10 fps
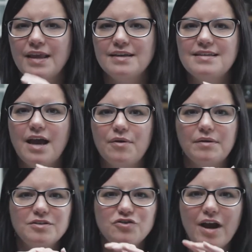So
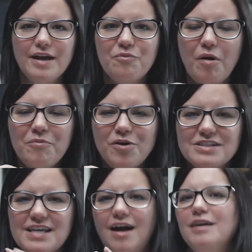I'm going to try it one more
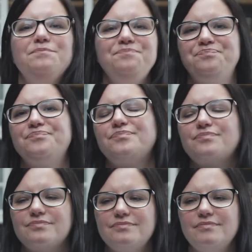time.
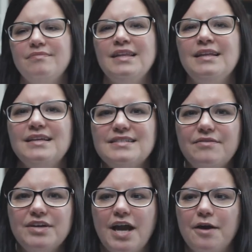Let's
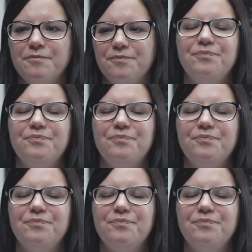have a go.